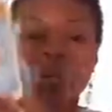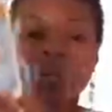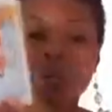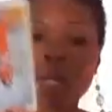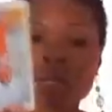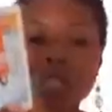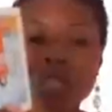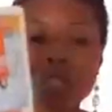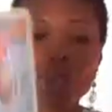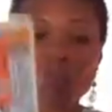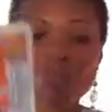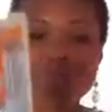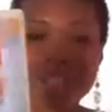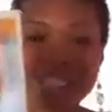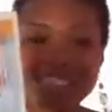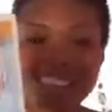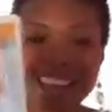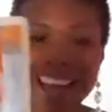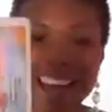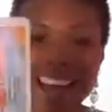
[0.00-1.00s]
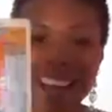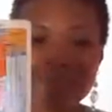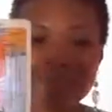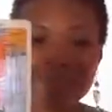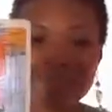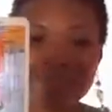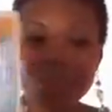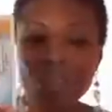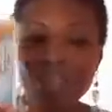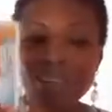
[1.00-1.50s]
which is what is
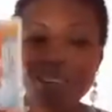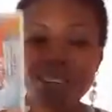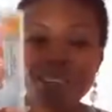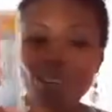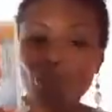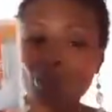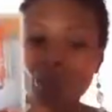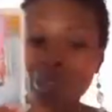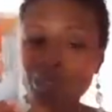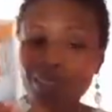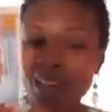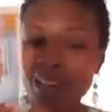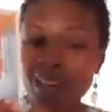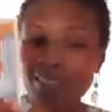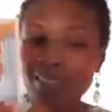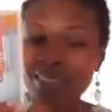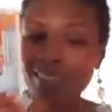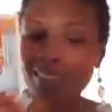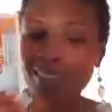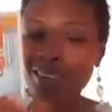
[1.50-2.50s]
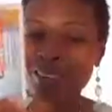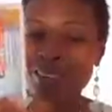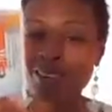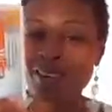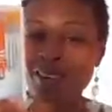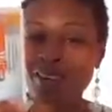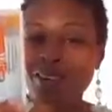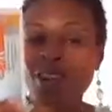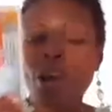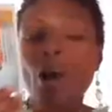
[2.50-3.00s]
happening because we got this
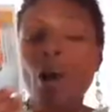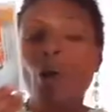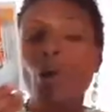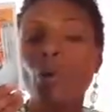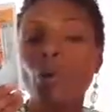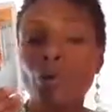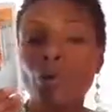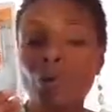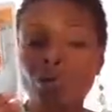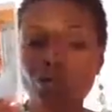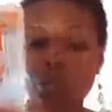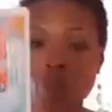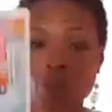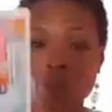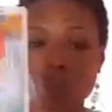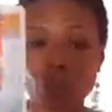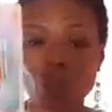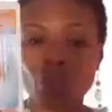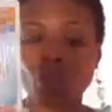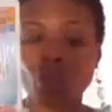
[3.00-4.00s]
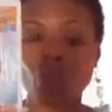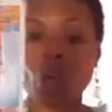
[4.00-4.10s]
card reversed.